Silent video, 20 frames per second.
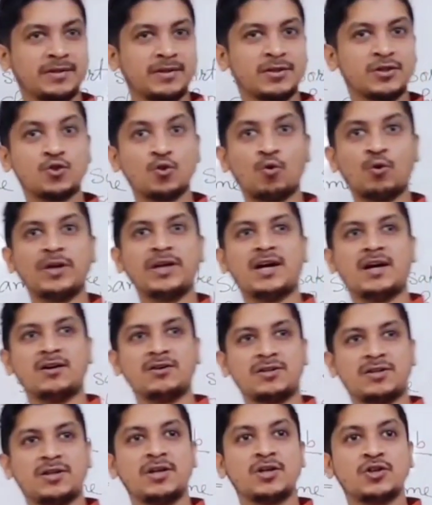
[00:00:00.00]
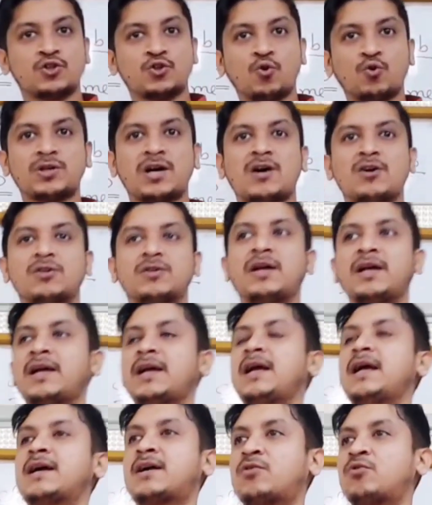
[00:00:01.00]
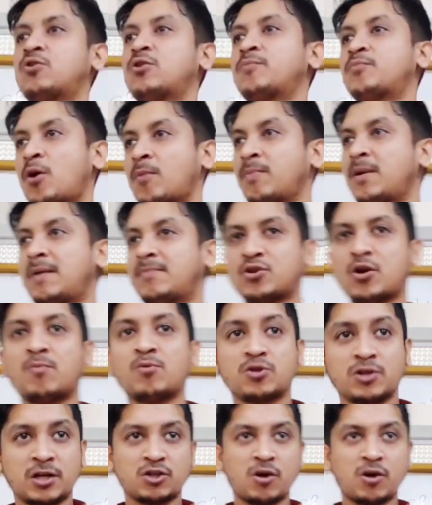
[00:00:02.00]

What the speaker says: sort out kono problem somoshar